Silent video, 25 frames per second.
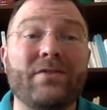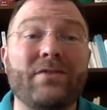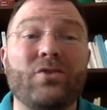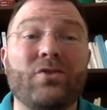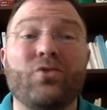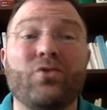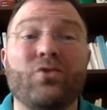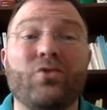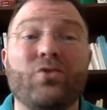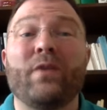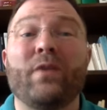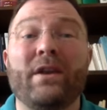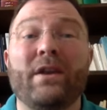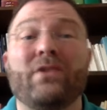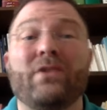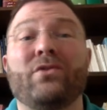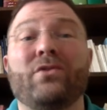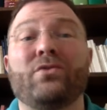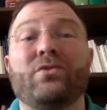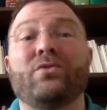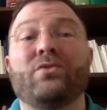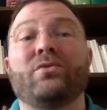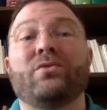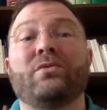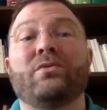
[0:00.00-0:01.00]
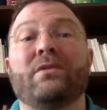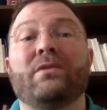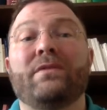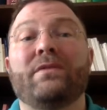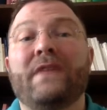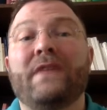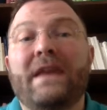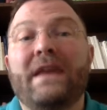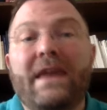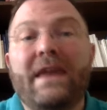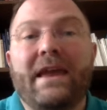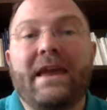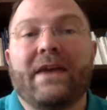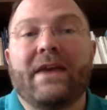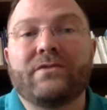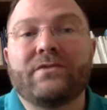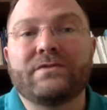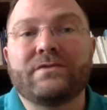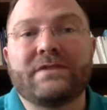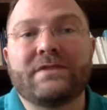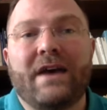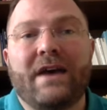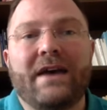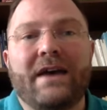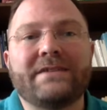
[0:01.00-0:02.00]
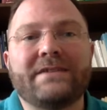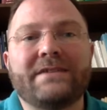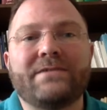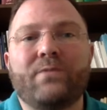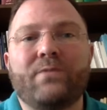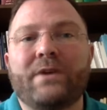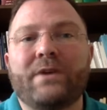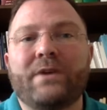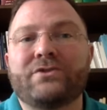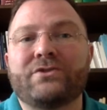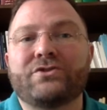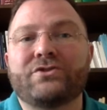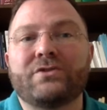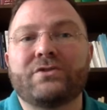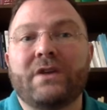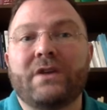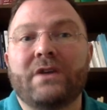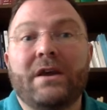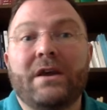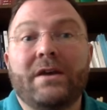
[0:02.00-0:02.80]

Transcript: critical thinking exercise in which